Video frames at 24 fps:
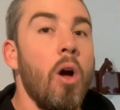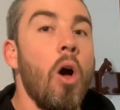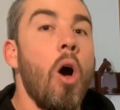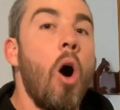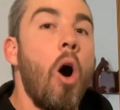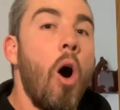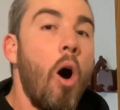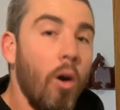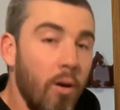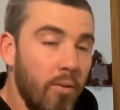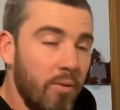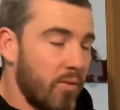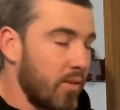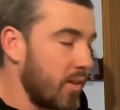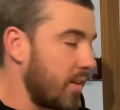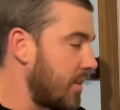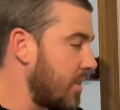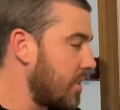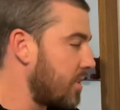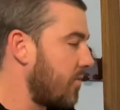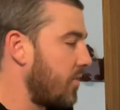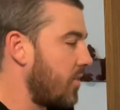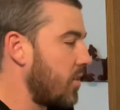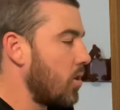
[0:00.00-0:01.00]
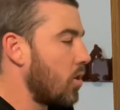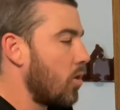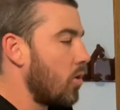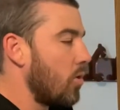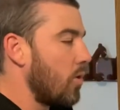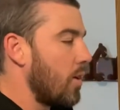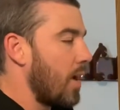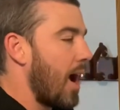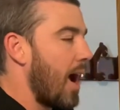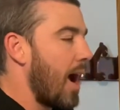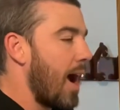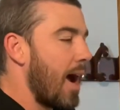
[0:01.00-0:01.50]
Hopefully this
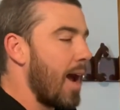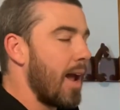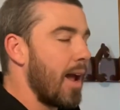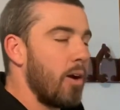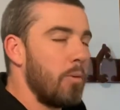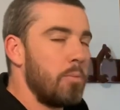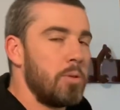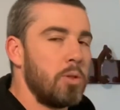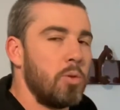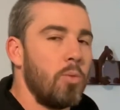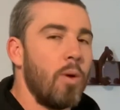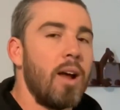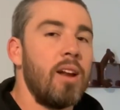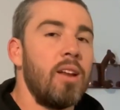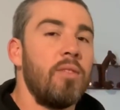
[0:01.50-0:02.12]
video helps you out.